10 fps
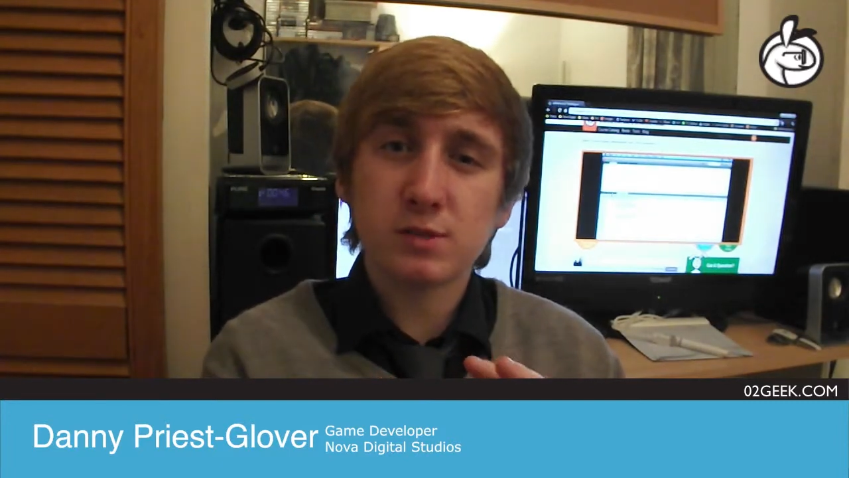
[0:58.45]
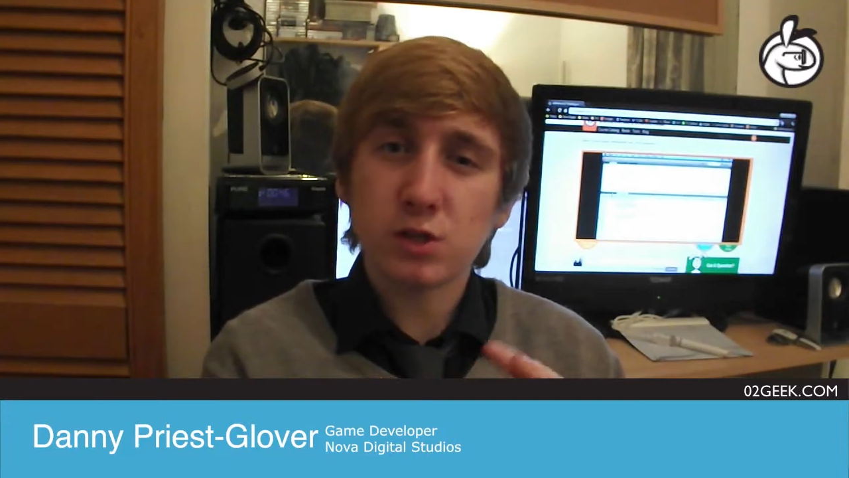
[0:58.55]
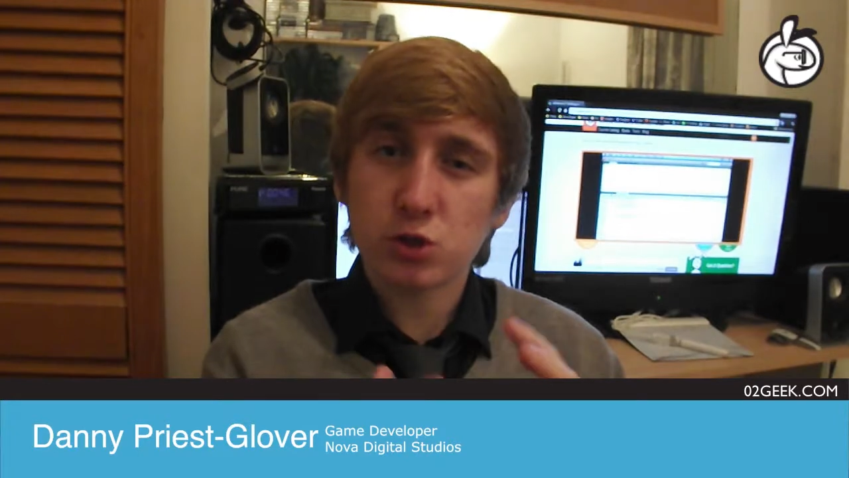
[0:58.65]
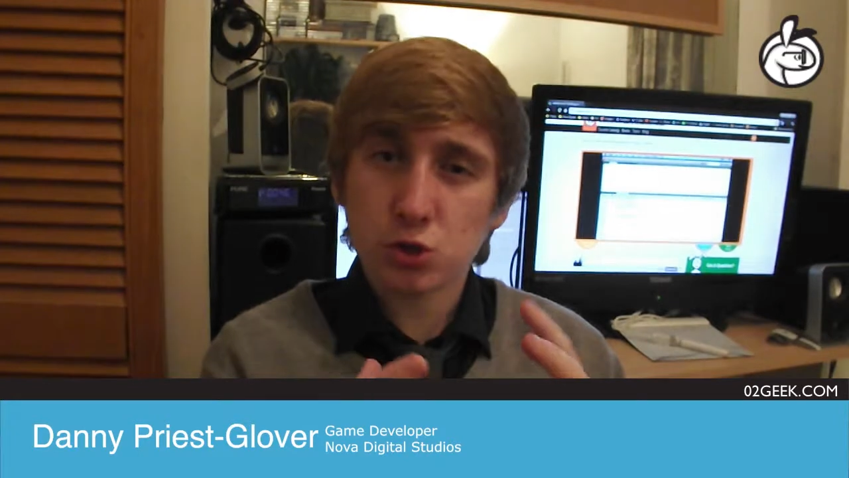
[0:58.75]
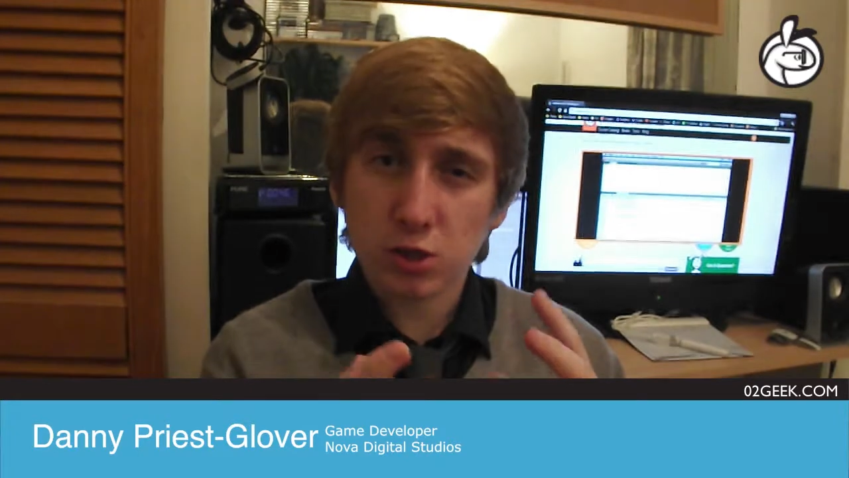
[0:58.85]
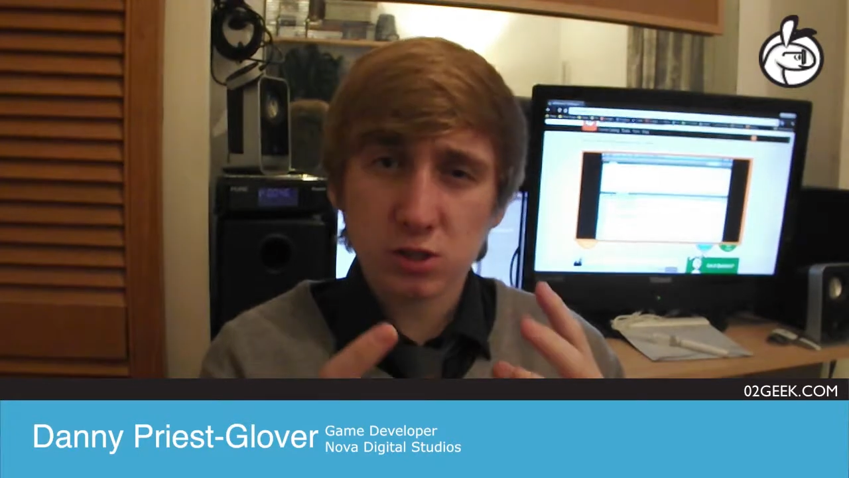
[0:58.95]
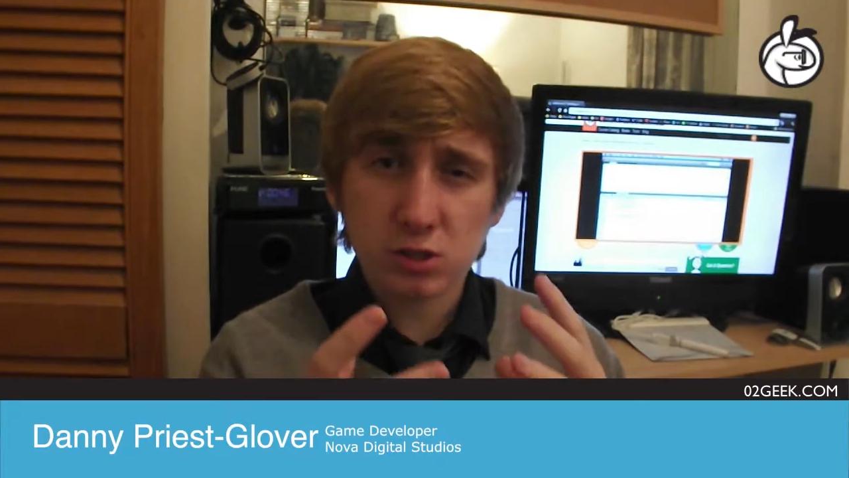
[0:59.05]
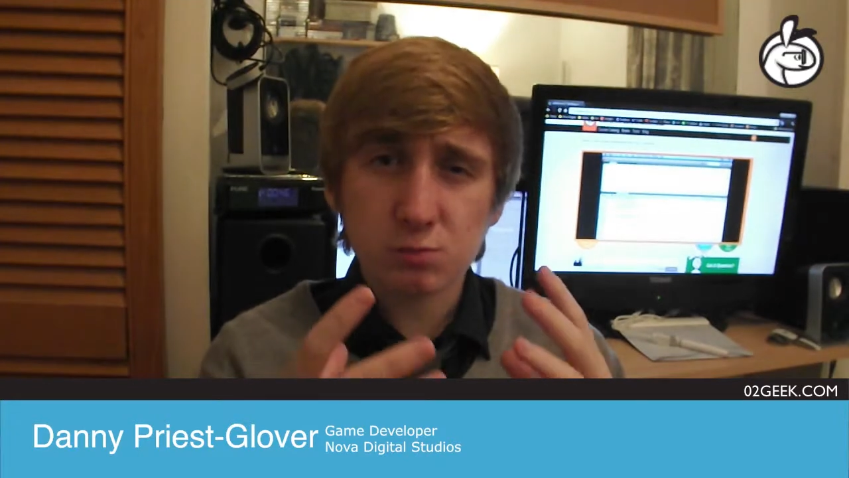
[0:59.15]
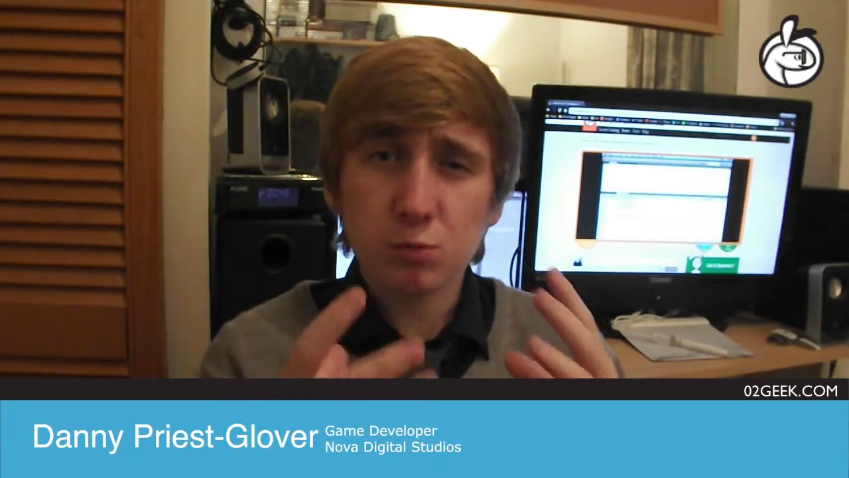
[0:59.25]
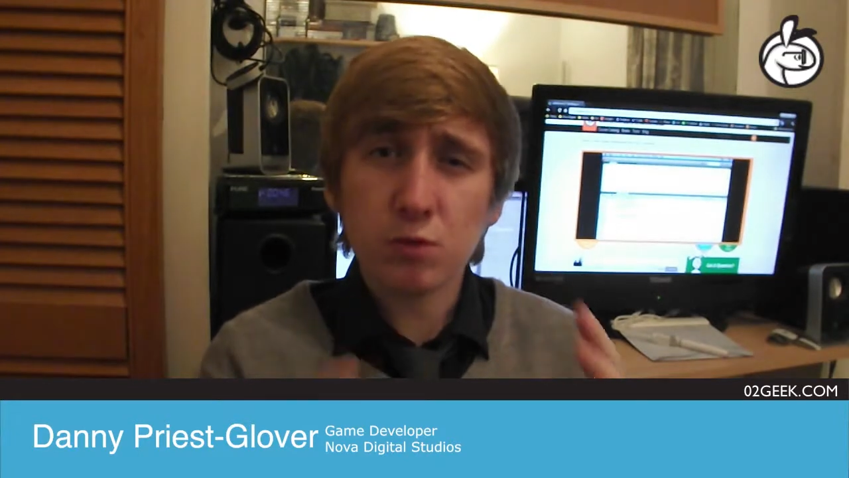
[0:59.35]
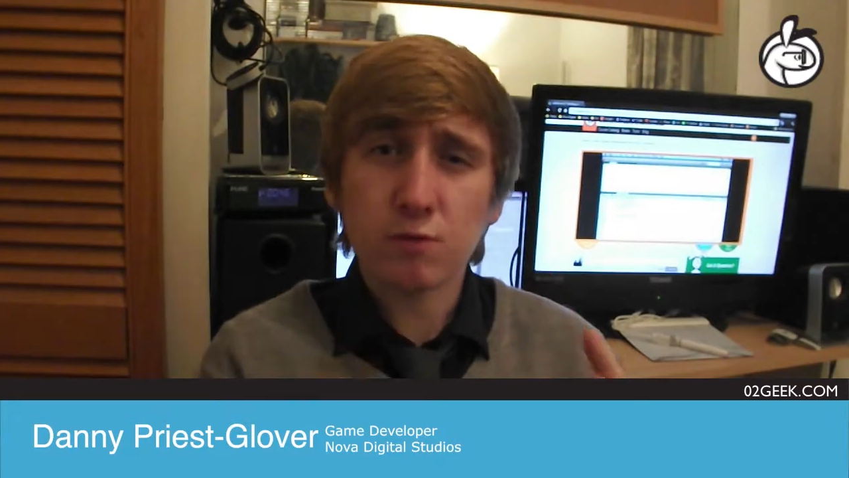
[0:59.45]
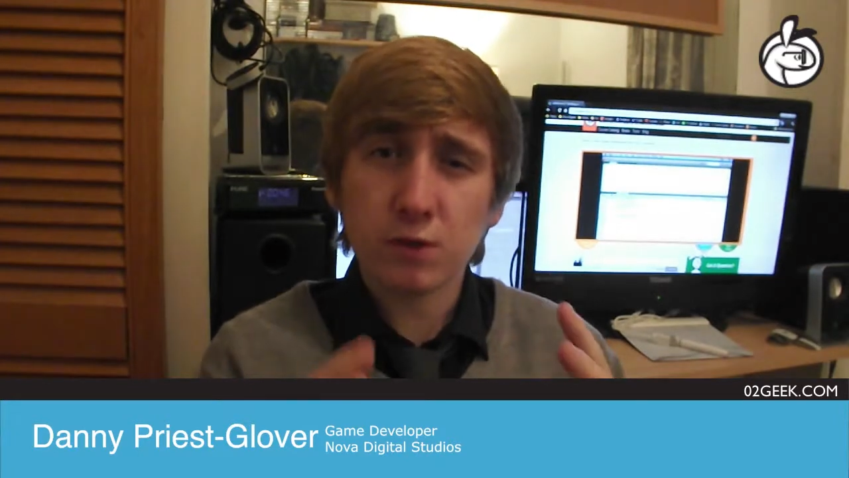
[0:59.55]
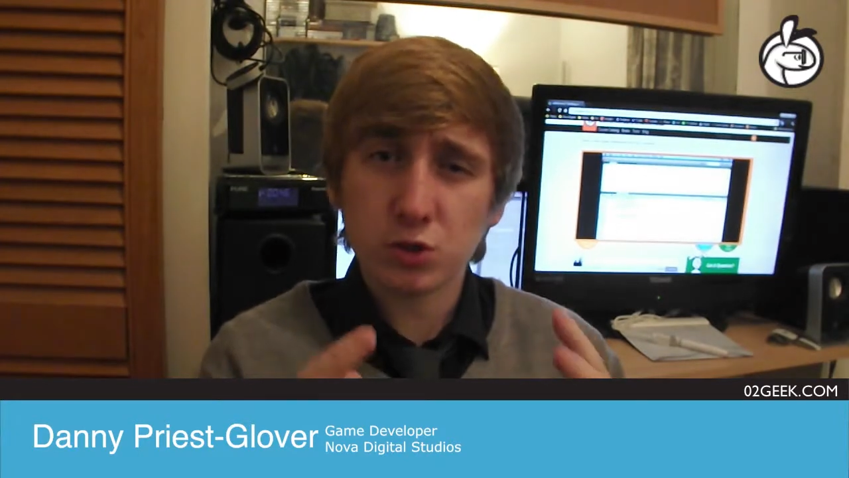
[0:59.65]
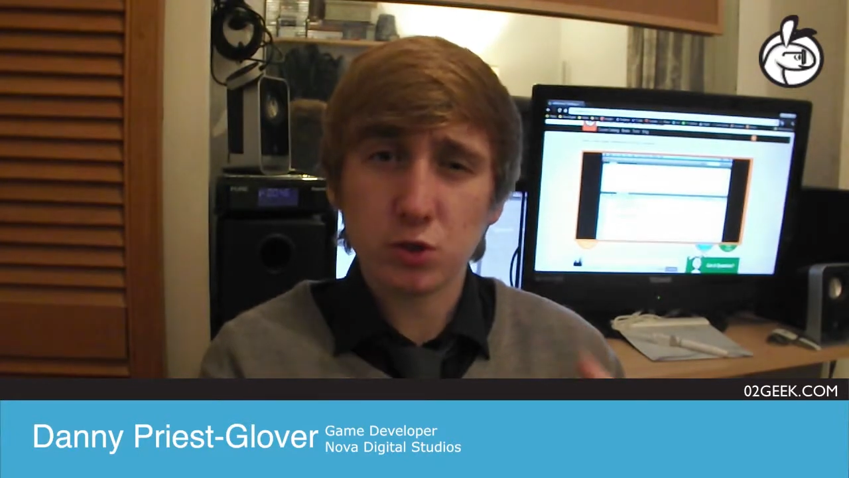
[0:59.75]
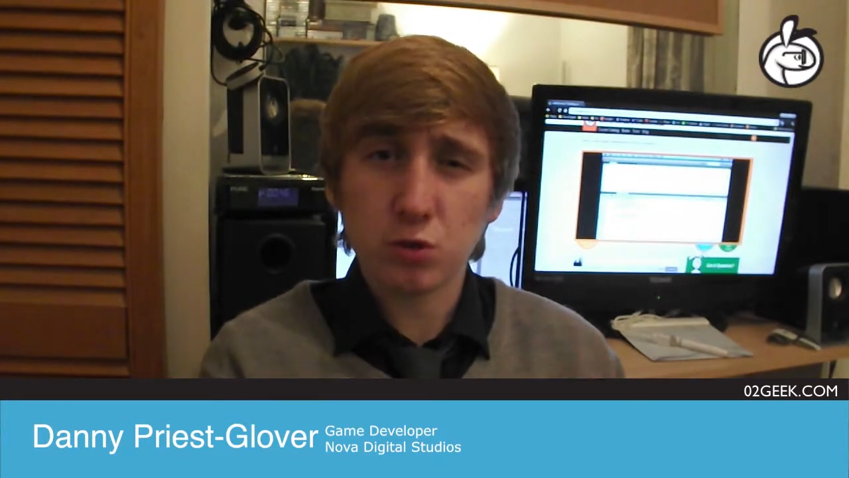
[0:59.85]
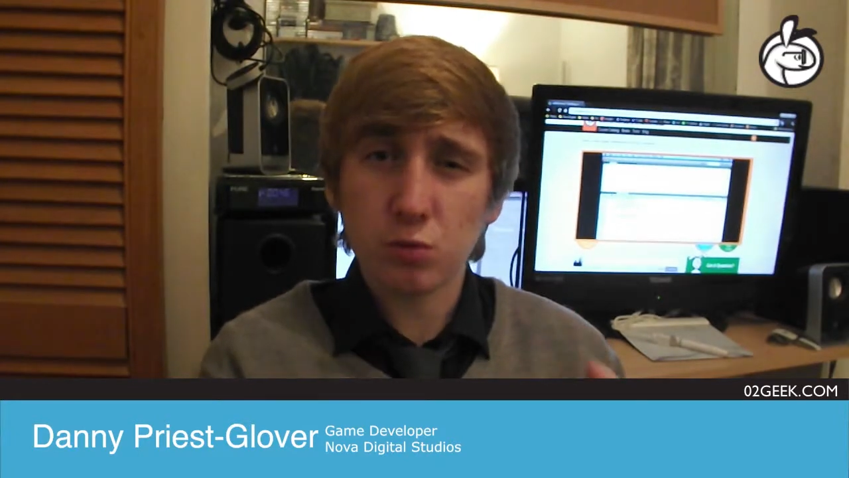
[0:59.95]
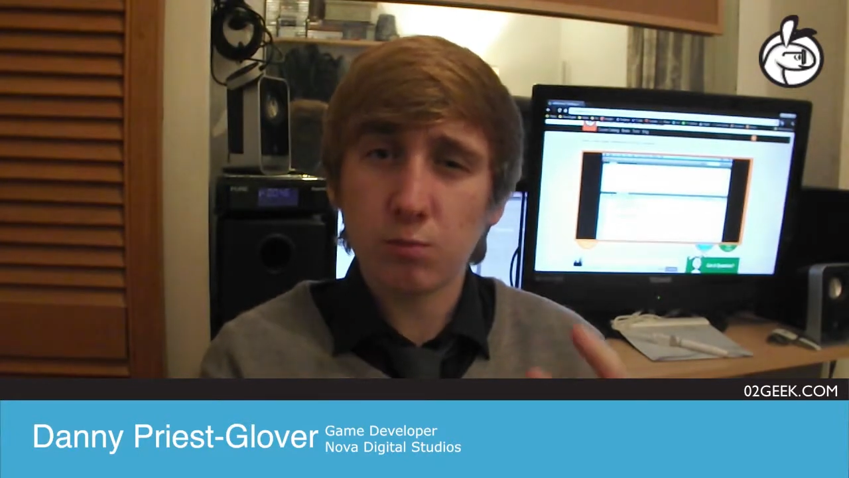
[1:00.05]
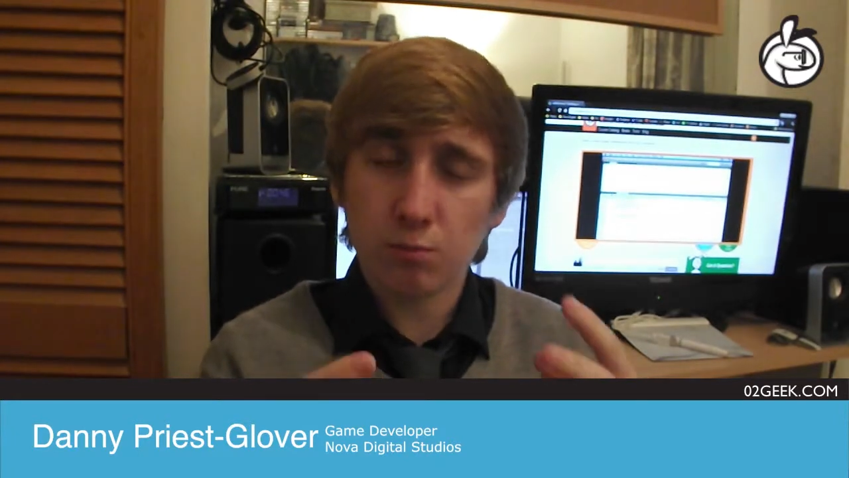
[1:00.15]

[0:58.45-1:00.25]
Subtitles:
They just tried to spoon feed you